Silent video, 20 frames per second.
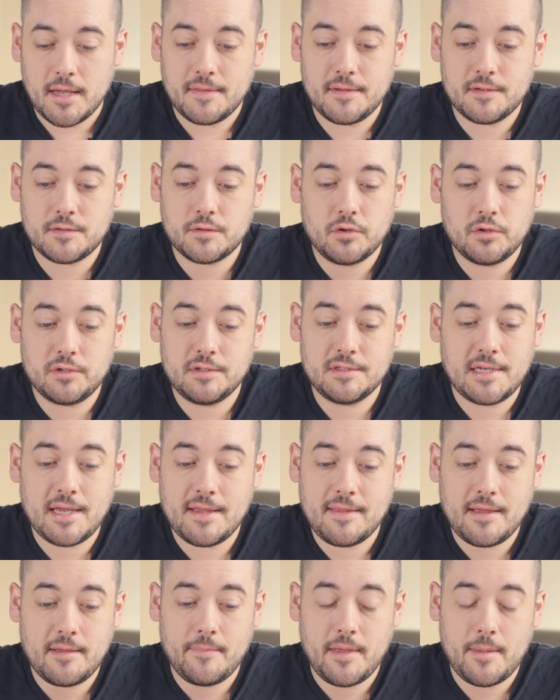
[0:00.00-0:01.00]
This could say
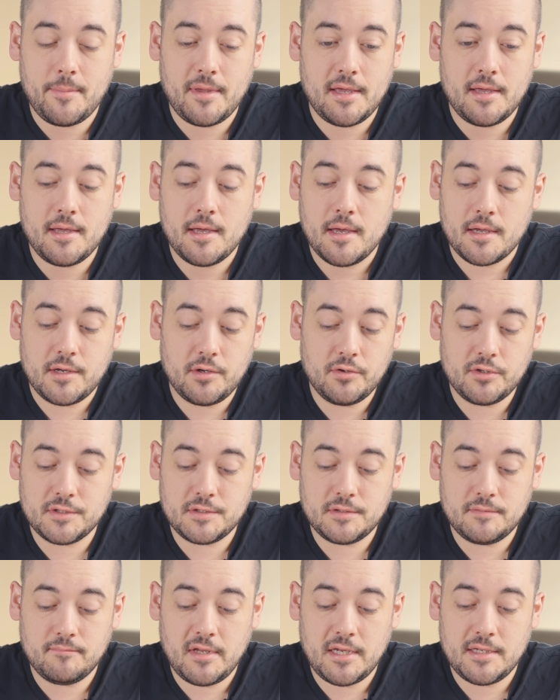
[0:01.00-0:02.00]
that maybe you
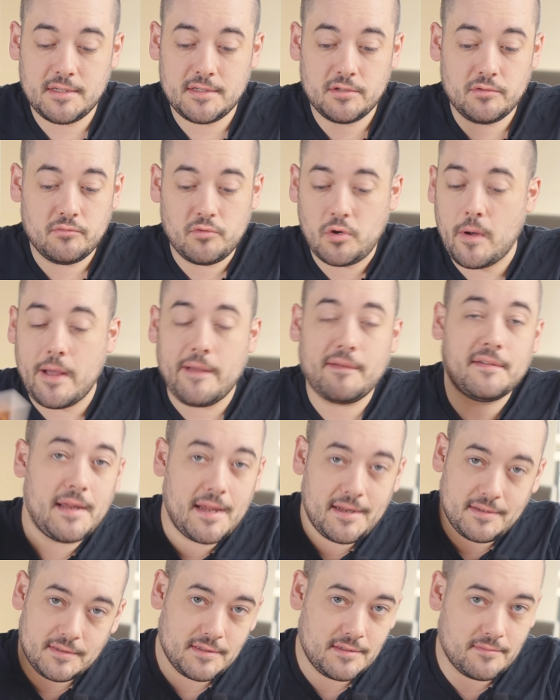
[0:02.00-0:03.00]
just need to go out on
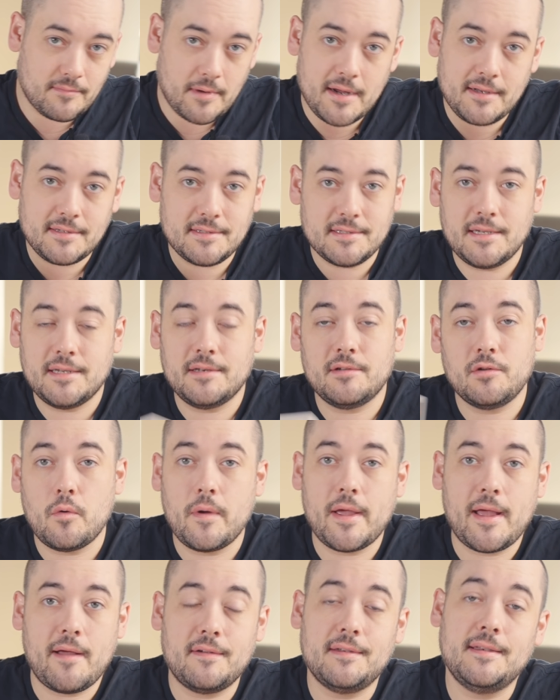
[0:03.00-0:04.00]
dates, right? And
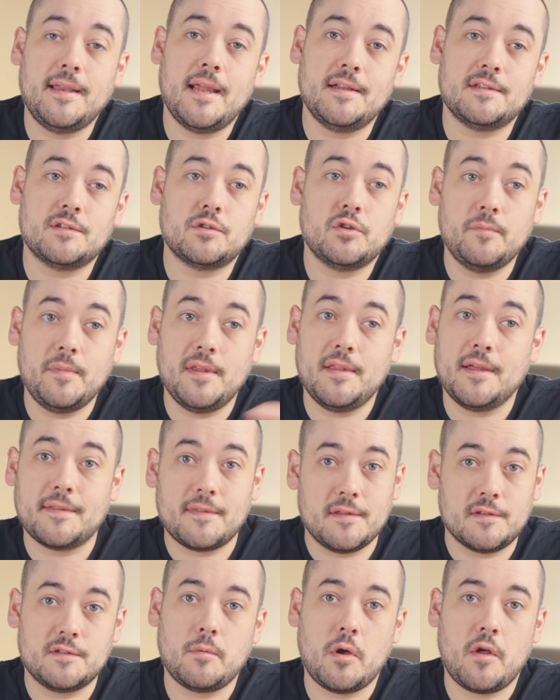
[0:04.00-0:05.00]
going out on dates could be like
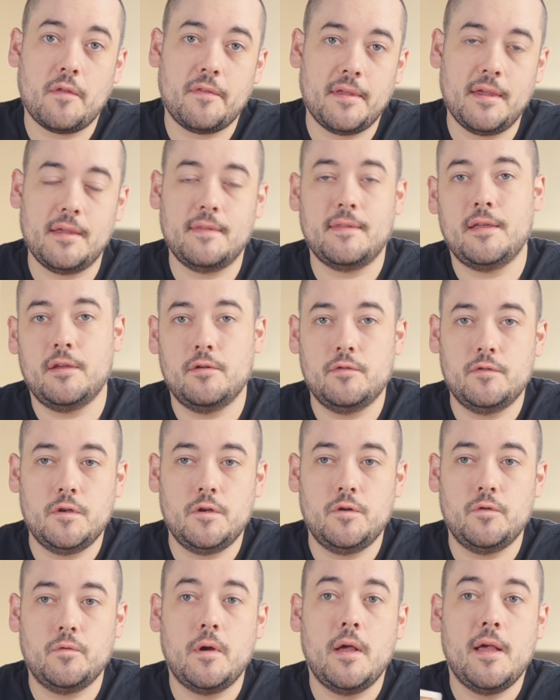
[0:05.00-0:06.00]
the small thing that you
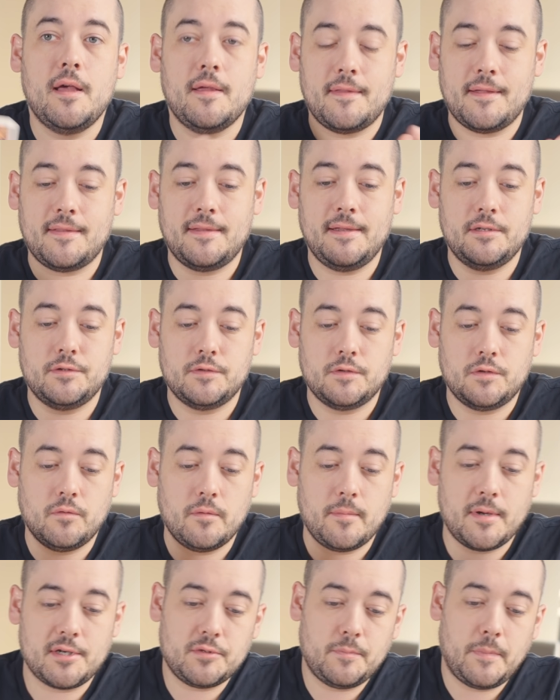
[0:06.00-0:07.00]
do that leads to a
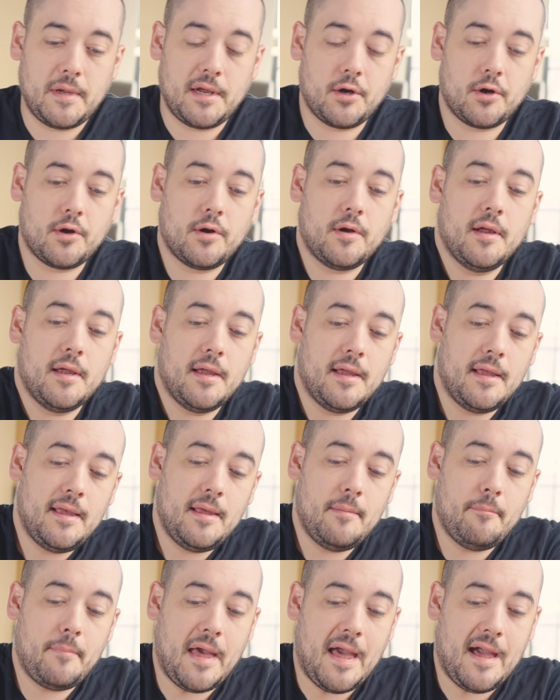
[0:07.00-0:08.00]
much bigger
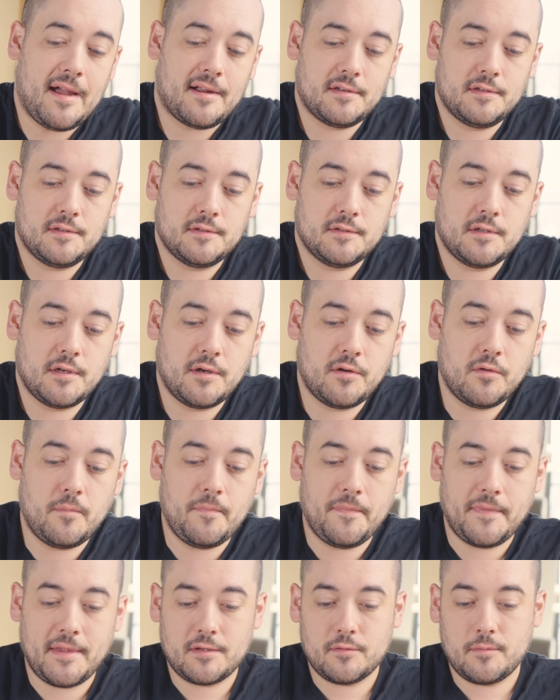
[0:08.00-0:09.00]
impact. So
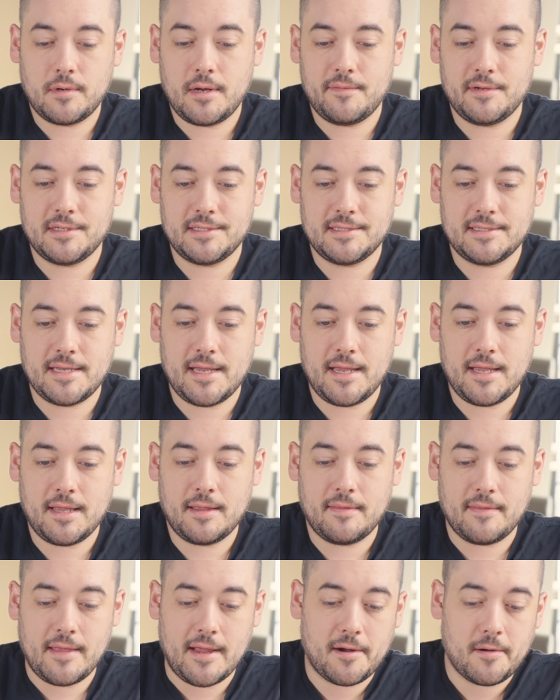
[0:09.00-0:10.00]
that's what I would
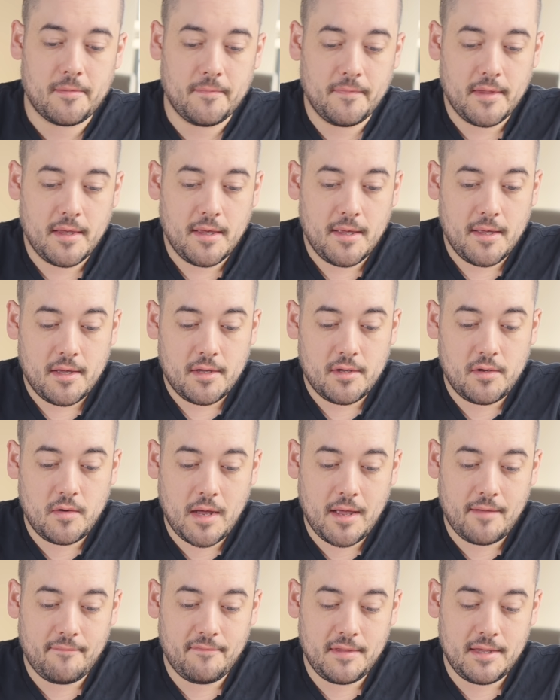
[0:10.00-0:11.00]
say there. You
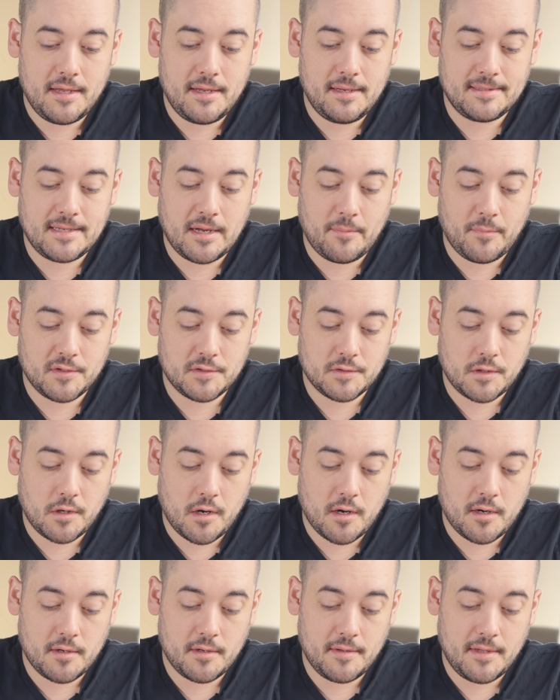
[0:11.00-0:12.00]
have the temperance
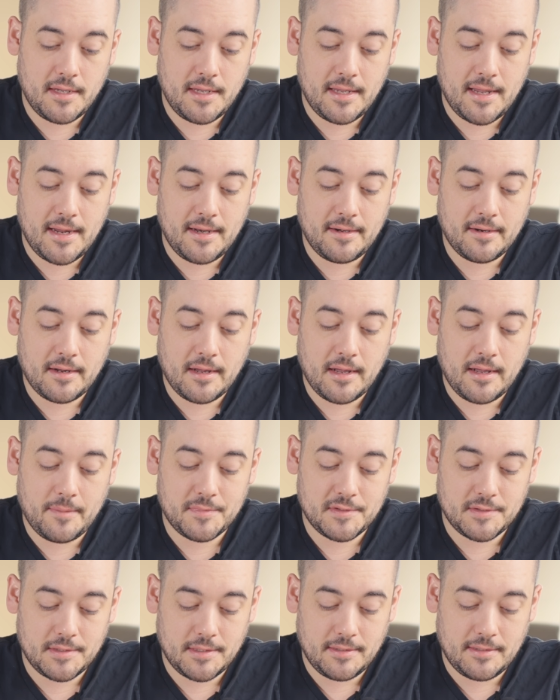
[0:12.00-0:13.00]
card, the 8 of
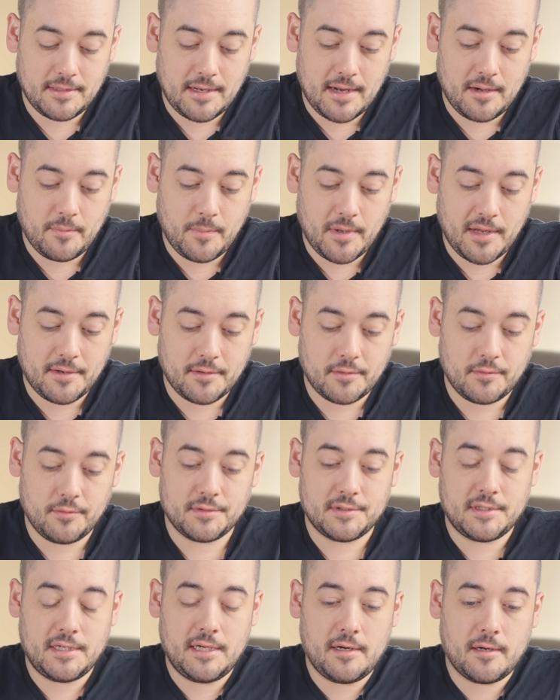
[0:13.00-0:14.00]
Cups, and the 9 of
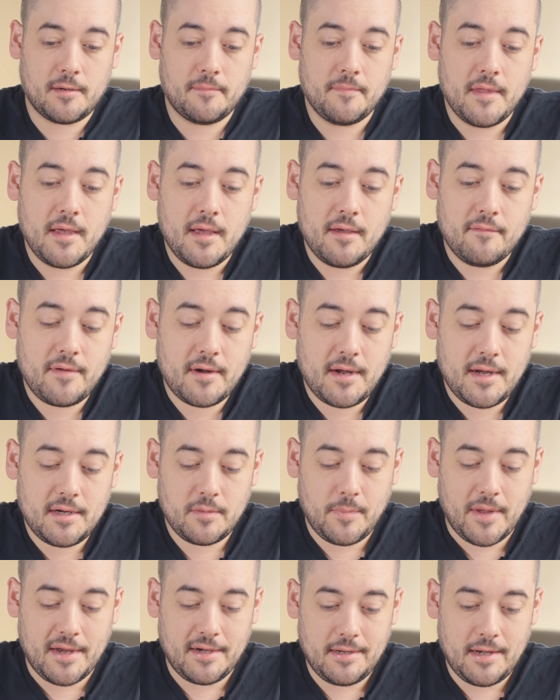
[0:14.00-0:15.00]
Pentacles here. Very
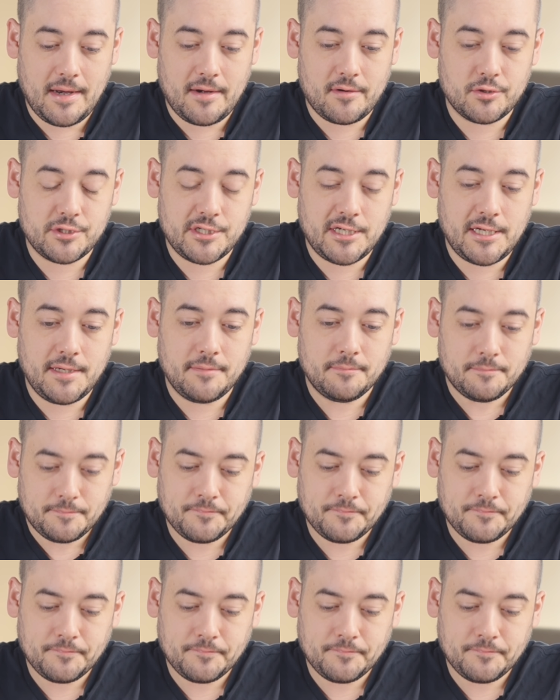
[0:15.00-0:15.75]
independent energy.